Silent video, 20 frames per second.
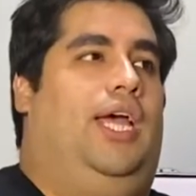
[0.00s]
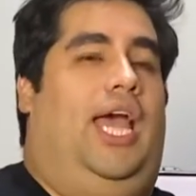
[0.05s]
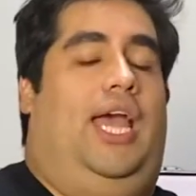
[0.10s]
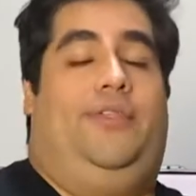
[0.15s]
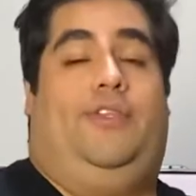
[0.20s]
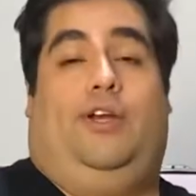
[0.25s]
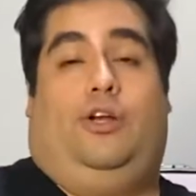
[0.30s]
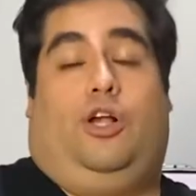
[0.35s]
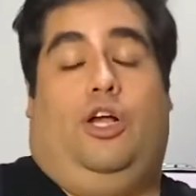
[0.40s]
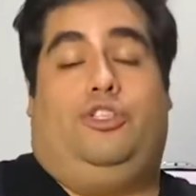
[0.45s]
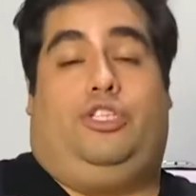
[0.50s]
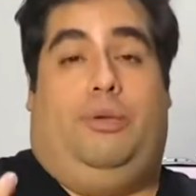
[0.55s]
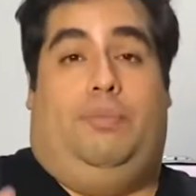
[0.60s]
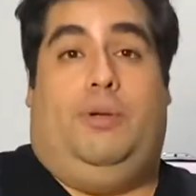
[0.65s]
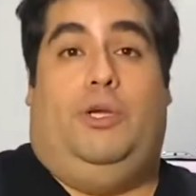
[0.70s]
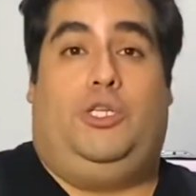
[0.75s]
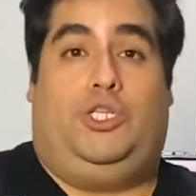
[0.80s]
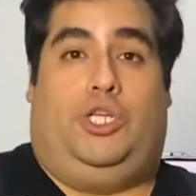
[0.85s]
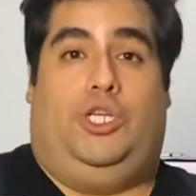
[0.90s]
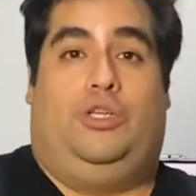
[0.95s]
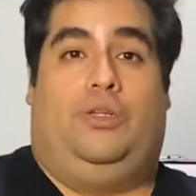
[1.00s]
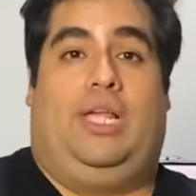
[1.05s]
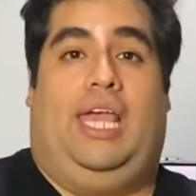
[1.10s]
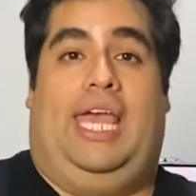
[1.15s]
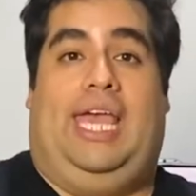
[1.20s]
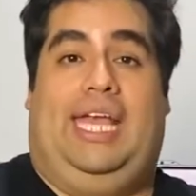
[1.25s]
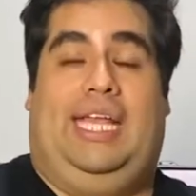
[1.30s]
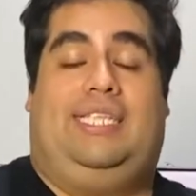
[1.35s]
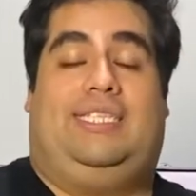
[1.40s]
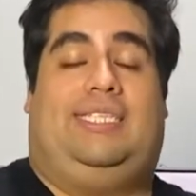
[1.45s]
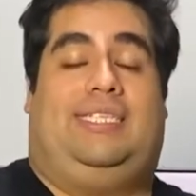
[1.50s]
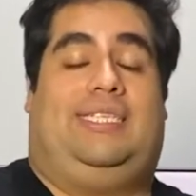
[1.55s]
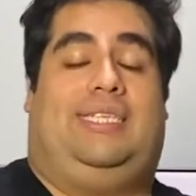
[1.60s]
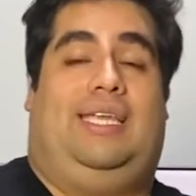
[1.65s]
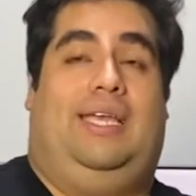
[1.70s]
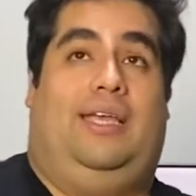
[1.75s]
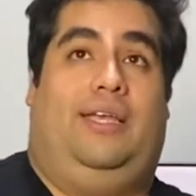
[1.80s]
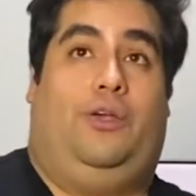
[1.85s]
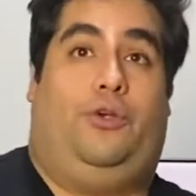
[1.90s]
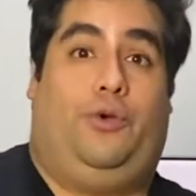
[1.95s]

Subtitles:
and their contribution, it's